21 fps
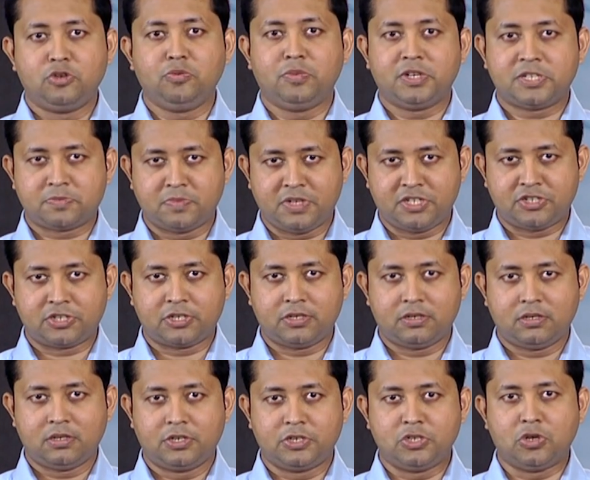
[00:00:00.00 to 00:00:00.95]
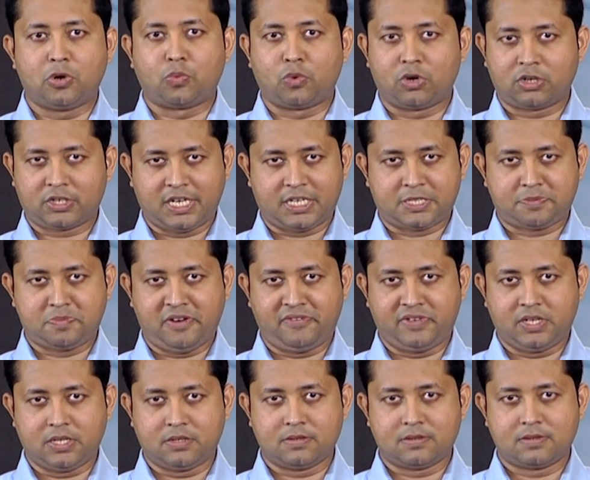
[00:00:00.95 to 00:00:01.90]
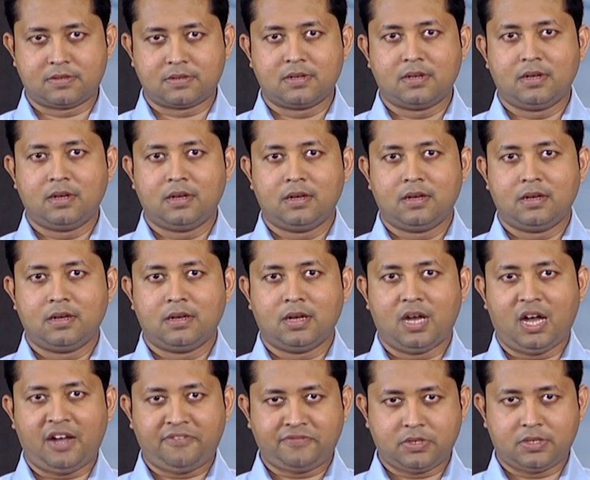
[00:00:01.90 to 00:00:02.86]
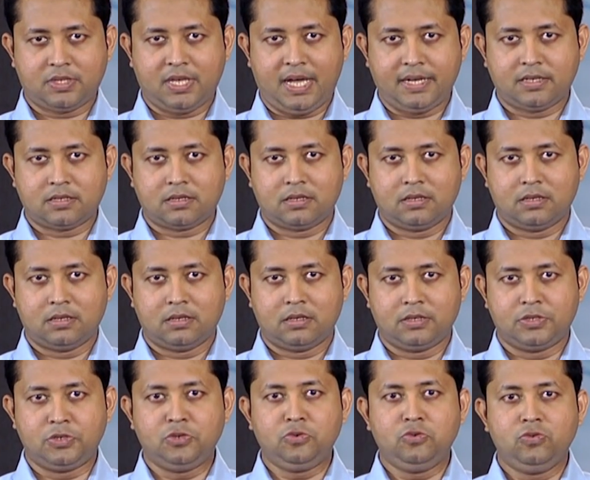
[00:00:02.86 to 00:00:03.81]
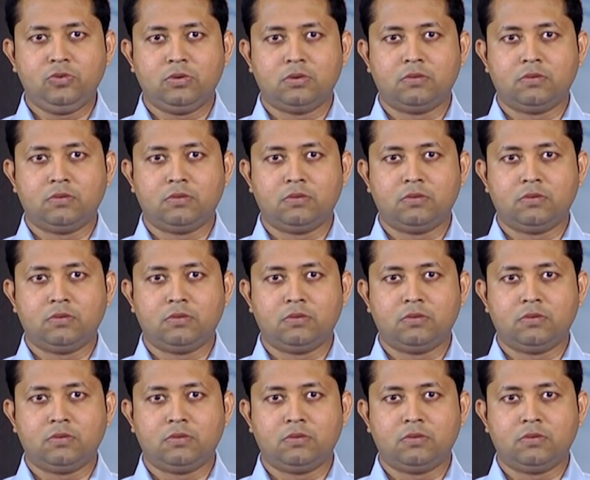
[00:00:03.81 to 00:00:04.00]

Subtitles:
you must mention your work experience. After that, you